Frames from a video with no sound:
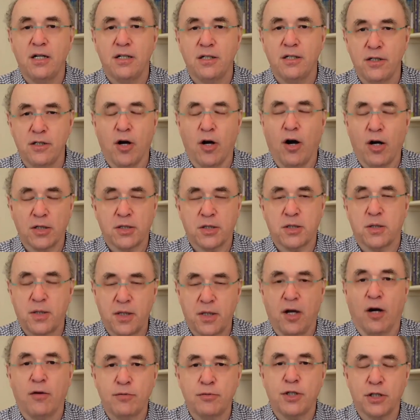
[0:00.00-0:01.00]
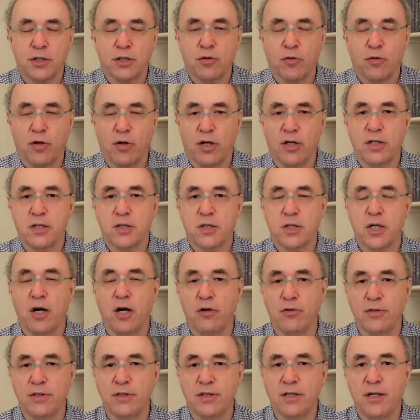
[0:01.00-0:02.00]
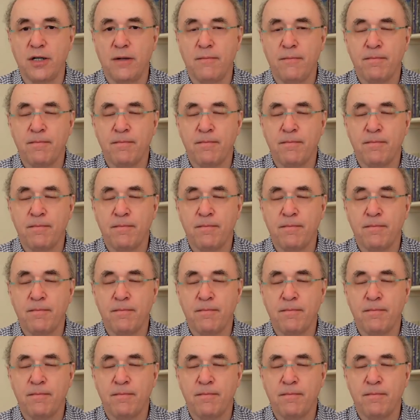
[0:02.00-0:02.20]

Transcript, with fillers: not the object all on its own.